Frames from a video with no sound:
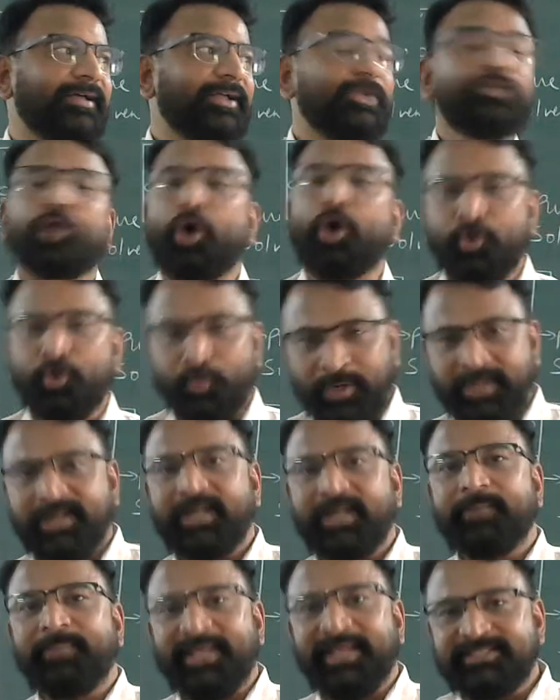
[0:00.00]

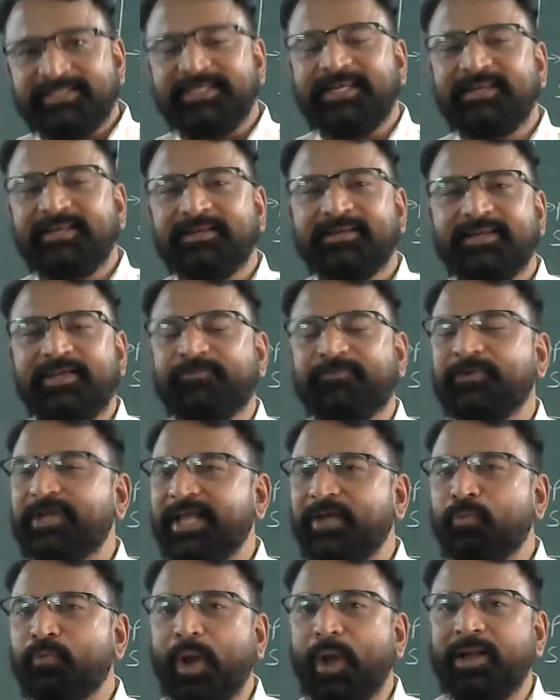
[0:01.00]
toluene and benzene. If you
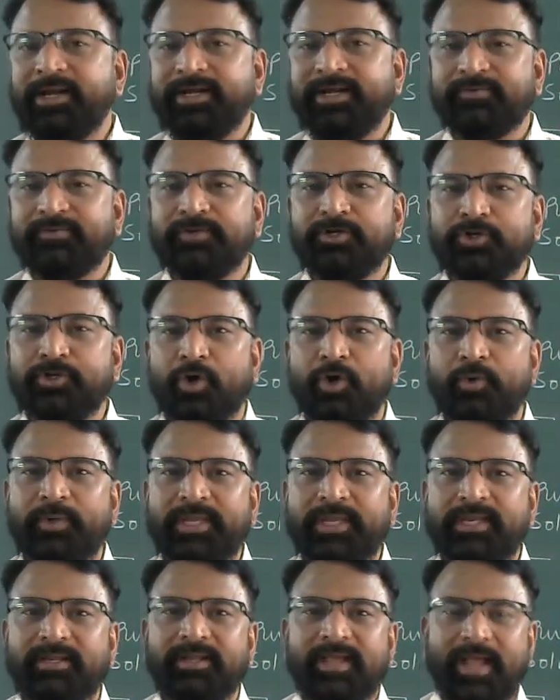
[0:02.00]
take 1 liter of the
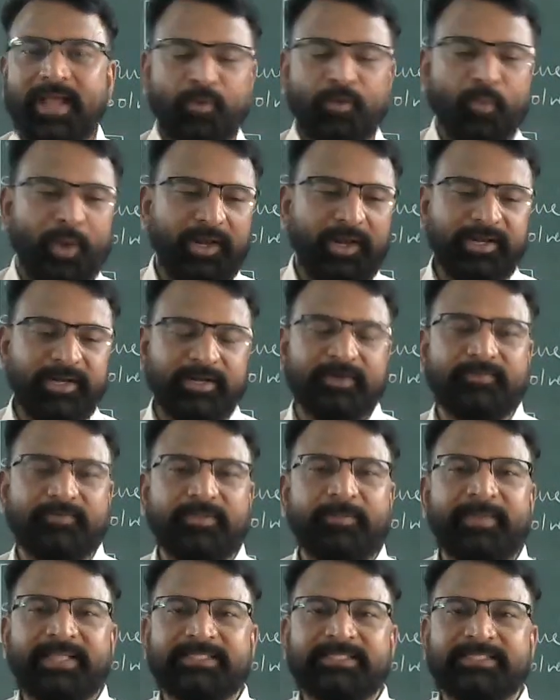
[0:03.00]
toluene and 1 liter of
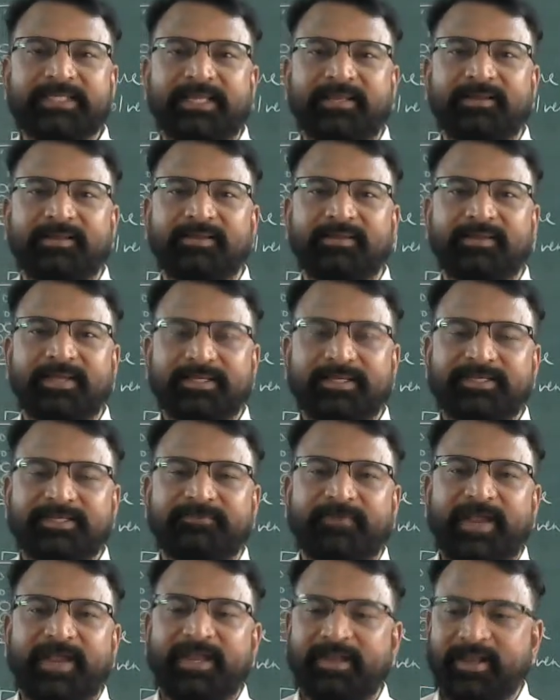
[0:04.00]
the benzene, is
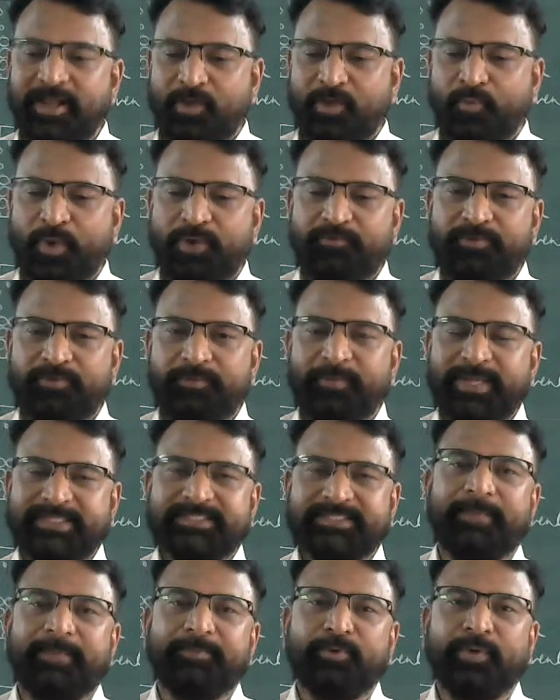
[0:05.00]
it fine? When we
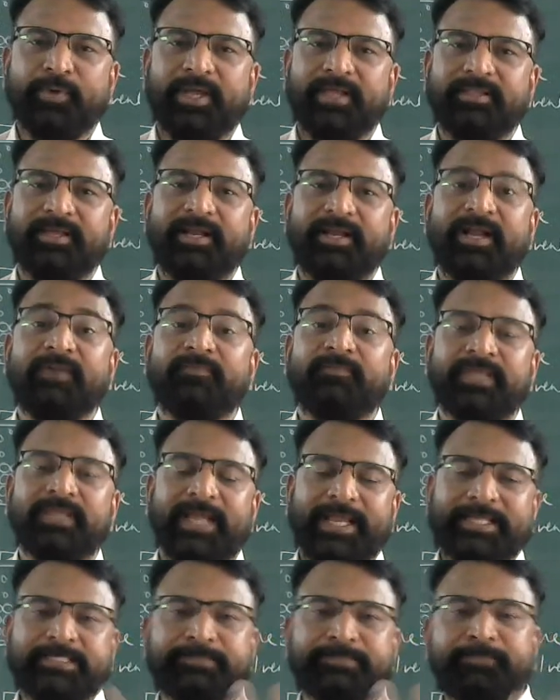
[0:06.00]
mix them together, and
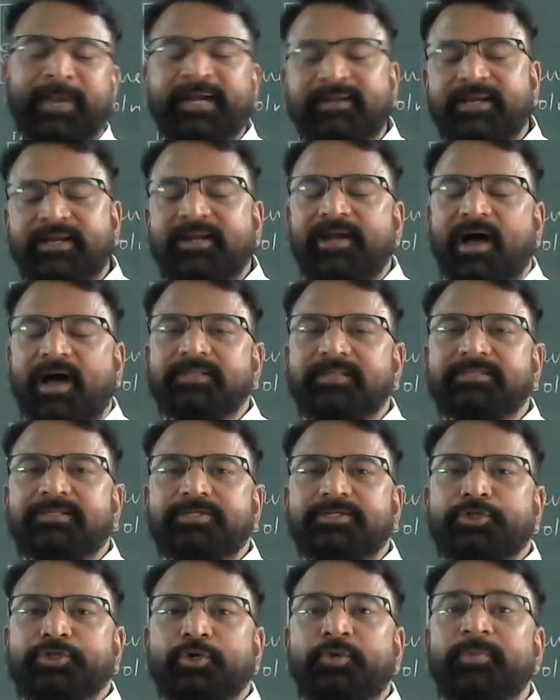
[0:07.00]
the expected
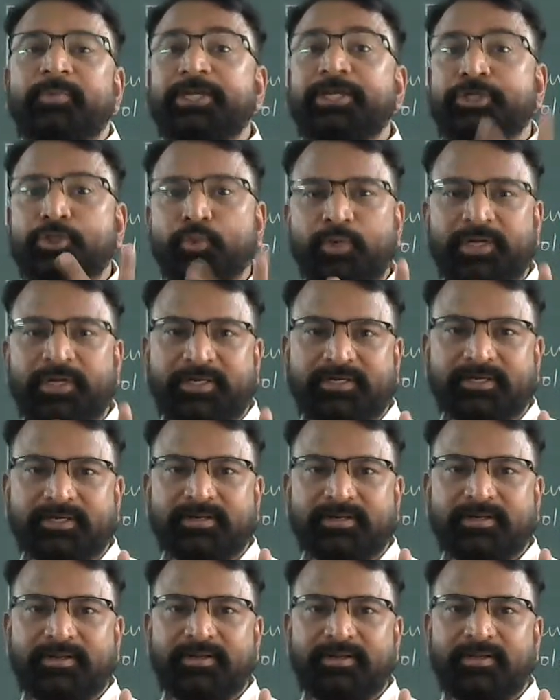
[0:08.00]
answer should be 2 liter.
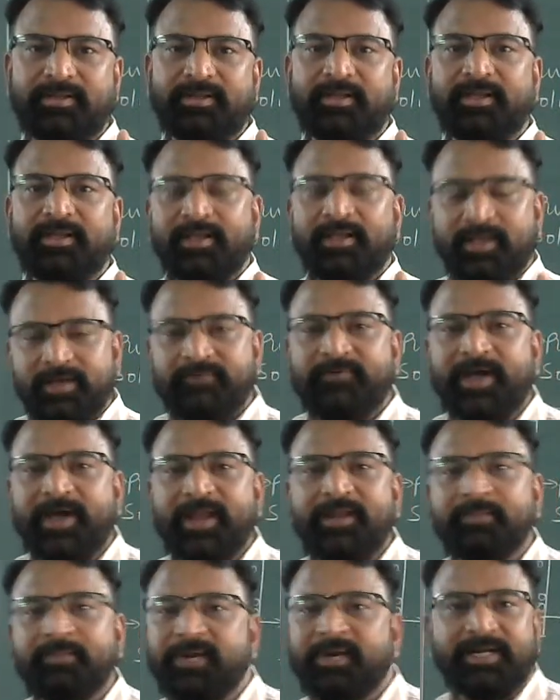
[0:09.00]

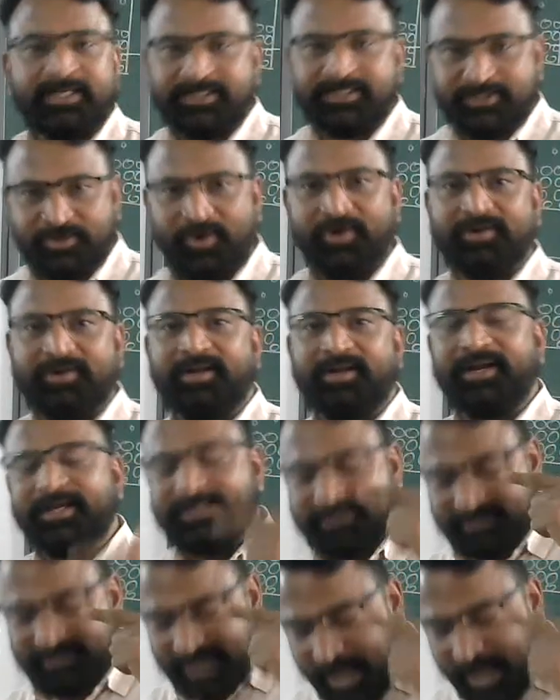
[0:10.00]
Fine, but it's not. It's